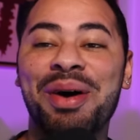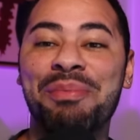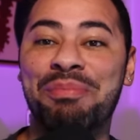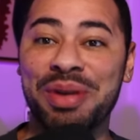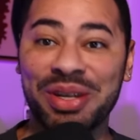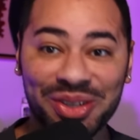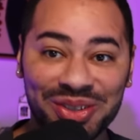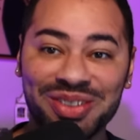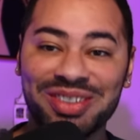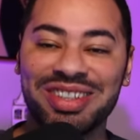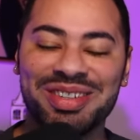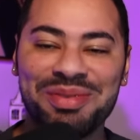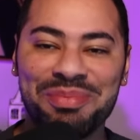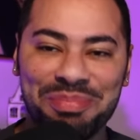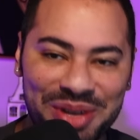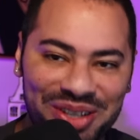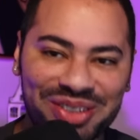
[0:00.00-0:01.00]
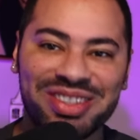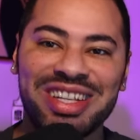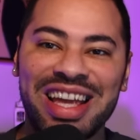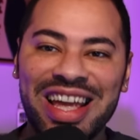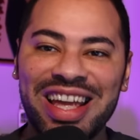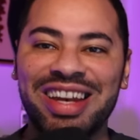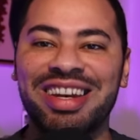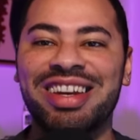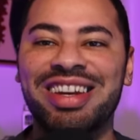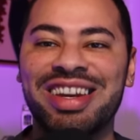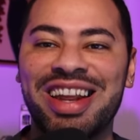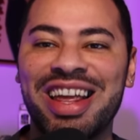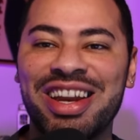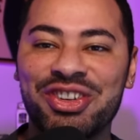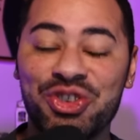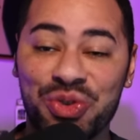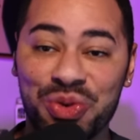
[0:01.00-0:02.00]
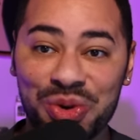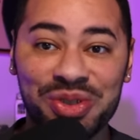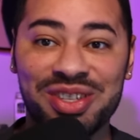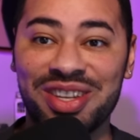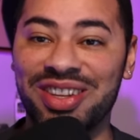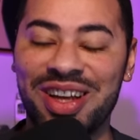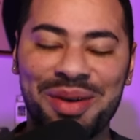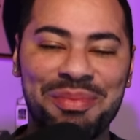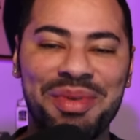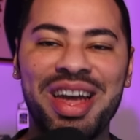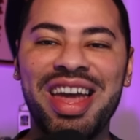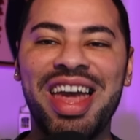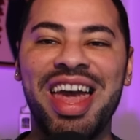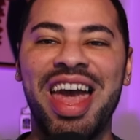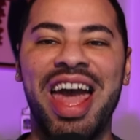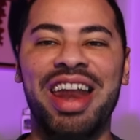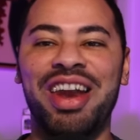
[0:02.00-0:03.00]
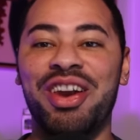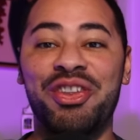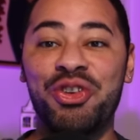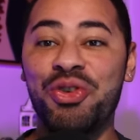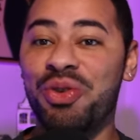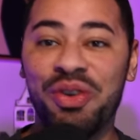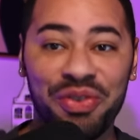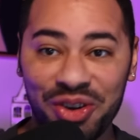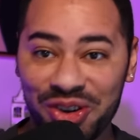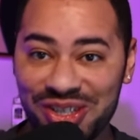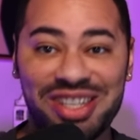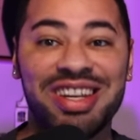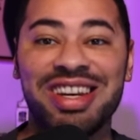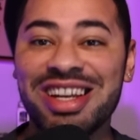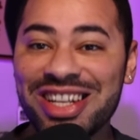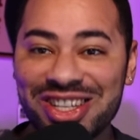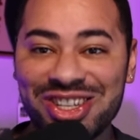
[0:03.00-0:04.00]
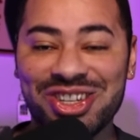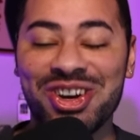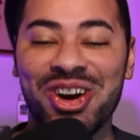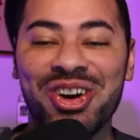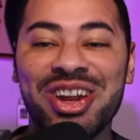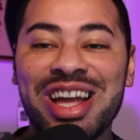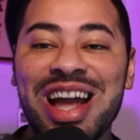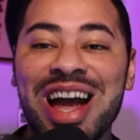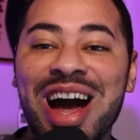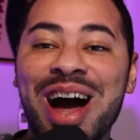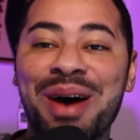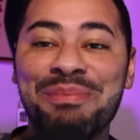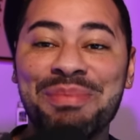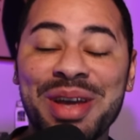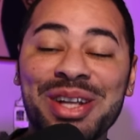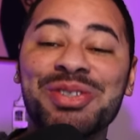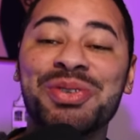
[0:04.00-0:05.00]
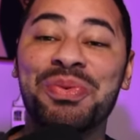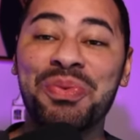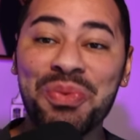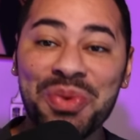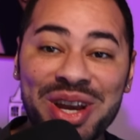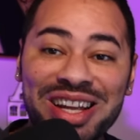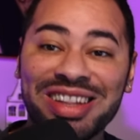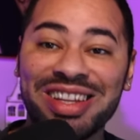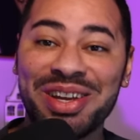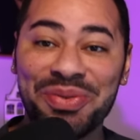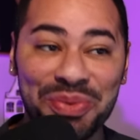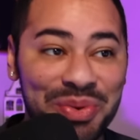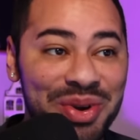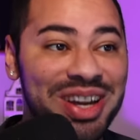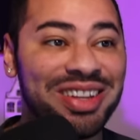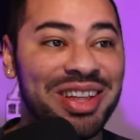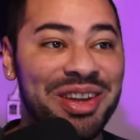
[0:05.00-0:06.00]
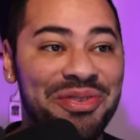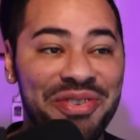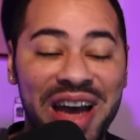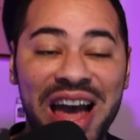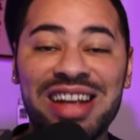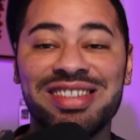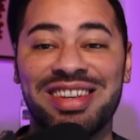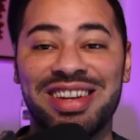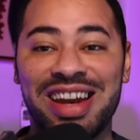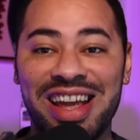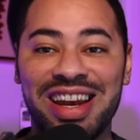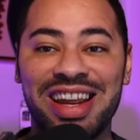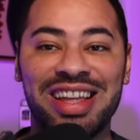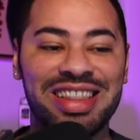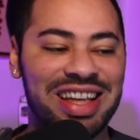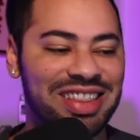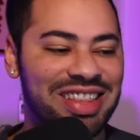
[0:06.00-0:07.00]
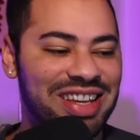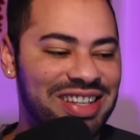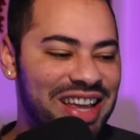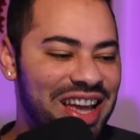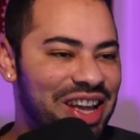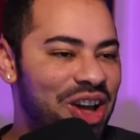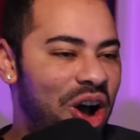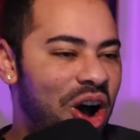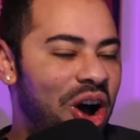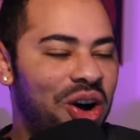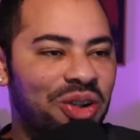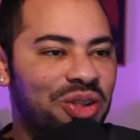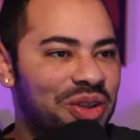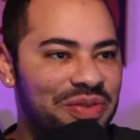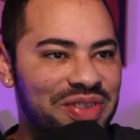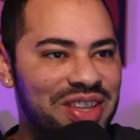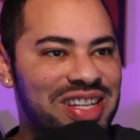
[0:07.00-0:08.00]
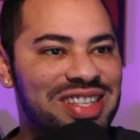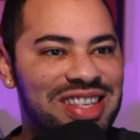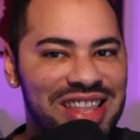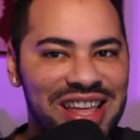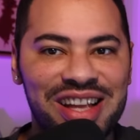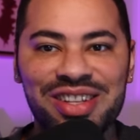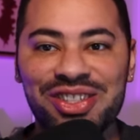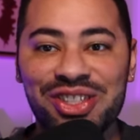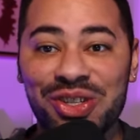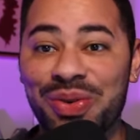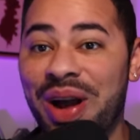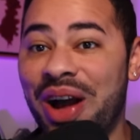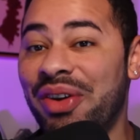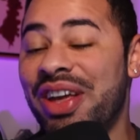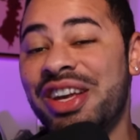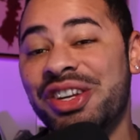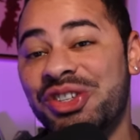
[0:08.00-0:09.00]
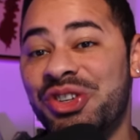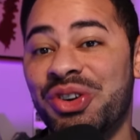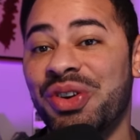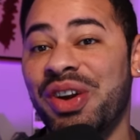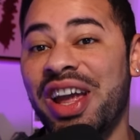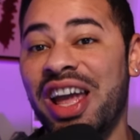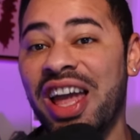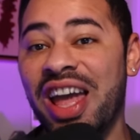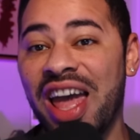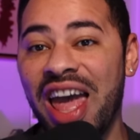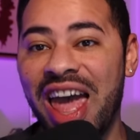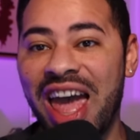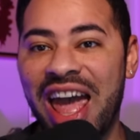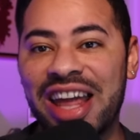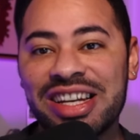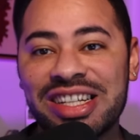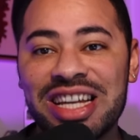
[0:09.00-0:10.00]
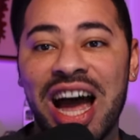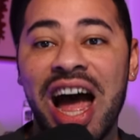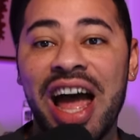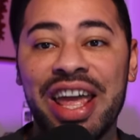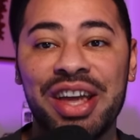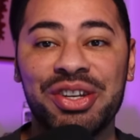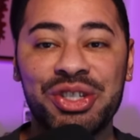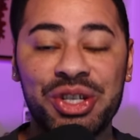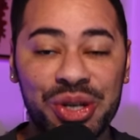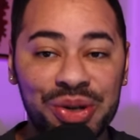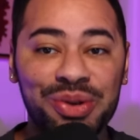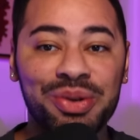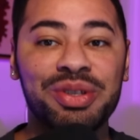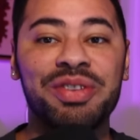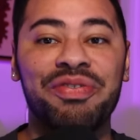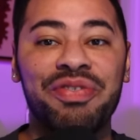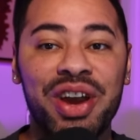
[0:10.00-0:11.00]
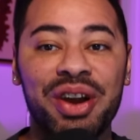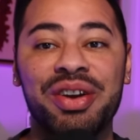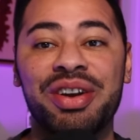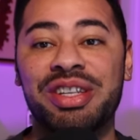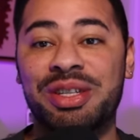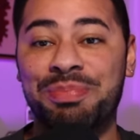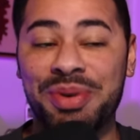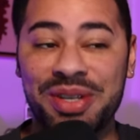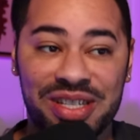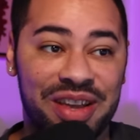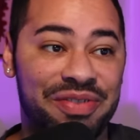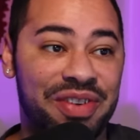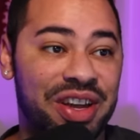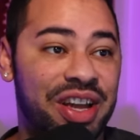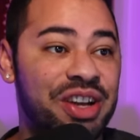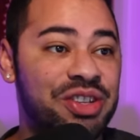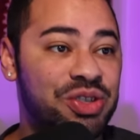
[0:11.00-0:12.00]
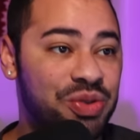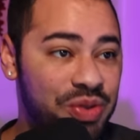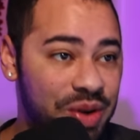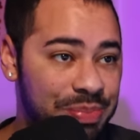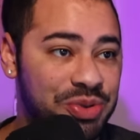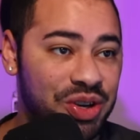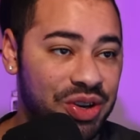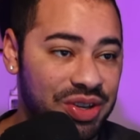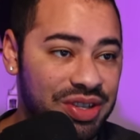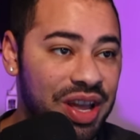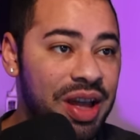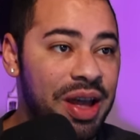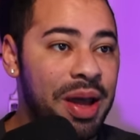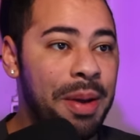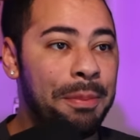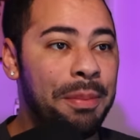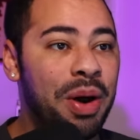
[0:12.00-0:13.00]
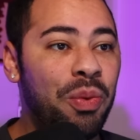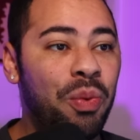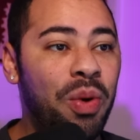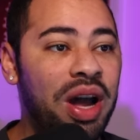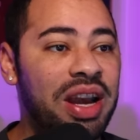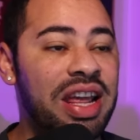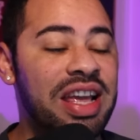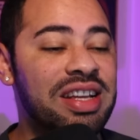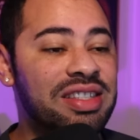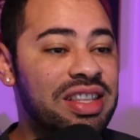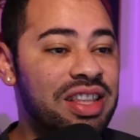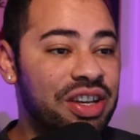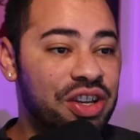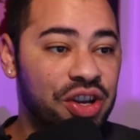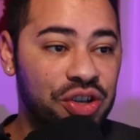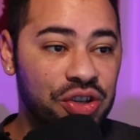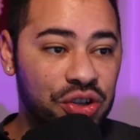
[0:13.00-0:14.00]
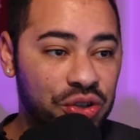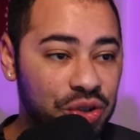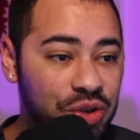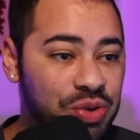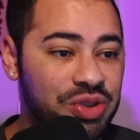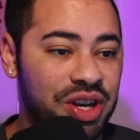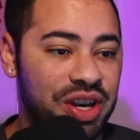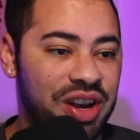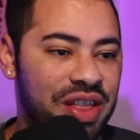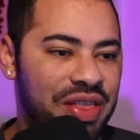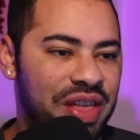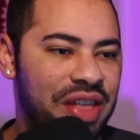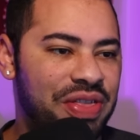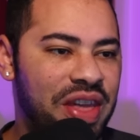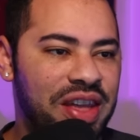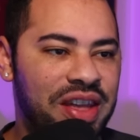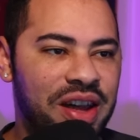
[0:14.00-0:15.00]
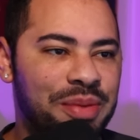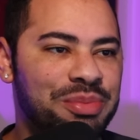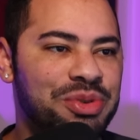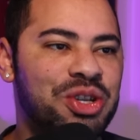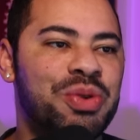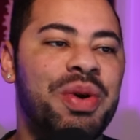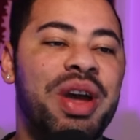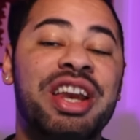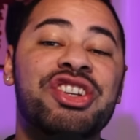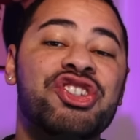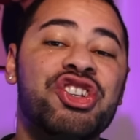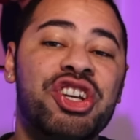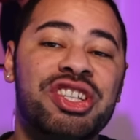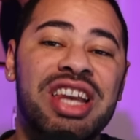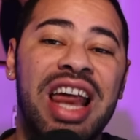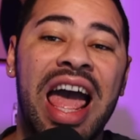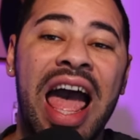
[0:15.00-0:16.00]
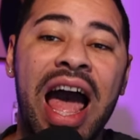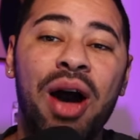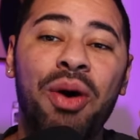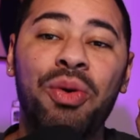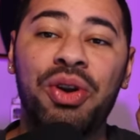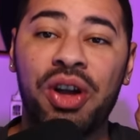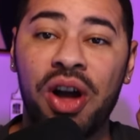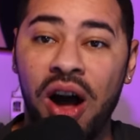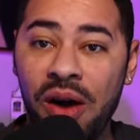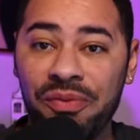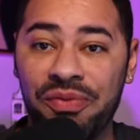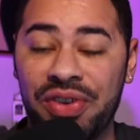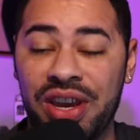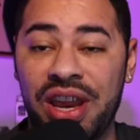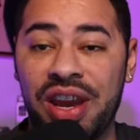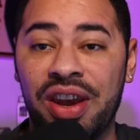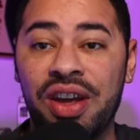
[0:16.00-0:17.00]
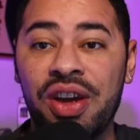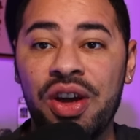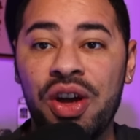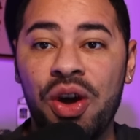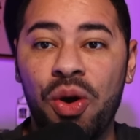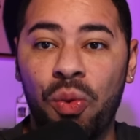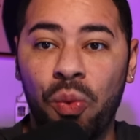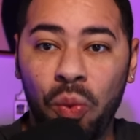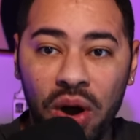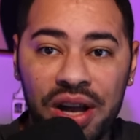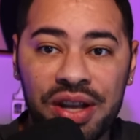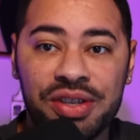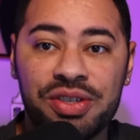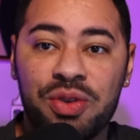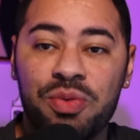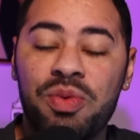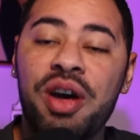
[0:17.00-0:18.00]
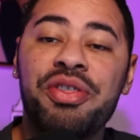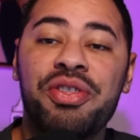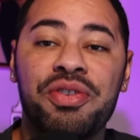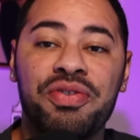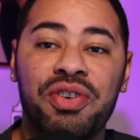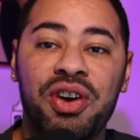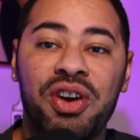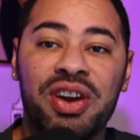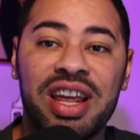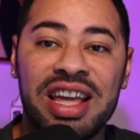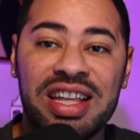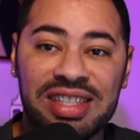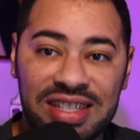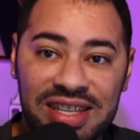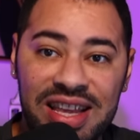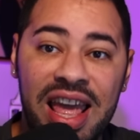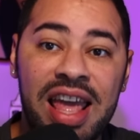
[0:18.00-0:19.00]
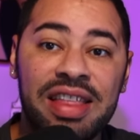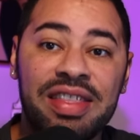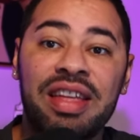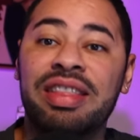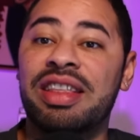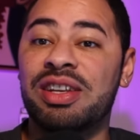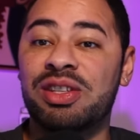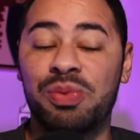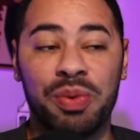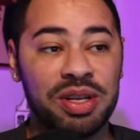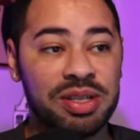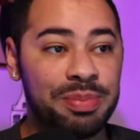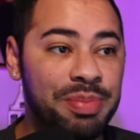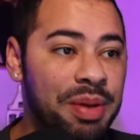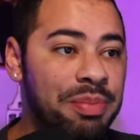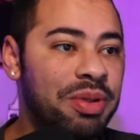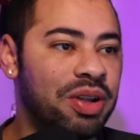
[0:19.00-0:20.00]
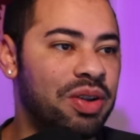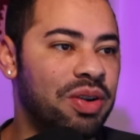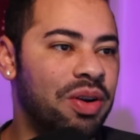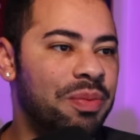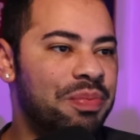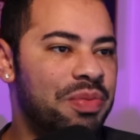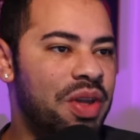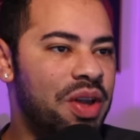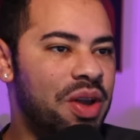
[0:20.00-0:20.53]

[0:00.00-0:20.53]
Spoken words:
built in Jerusalem and universities starting up. It's really, really fascinating that they take all of these things throughout history and tie it to very specific scriptures. But what is the conclusion that they come to, and just how confident was Rutherford in saying that this was biblical?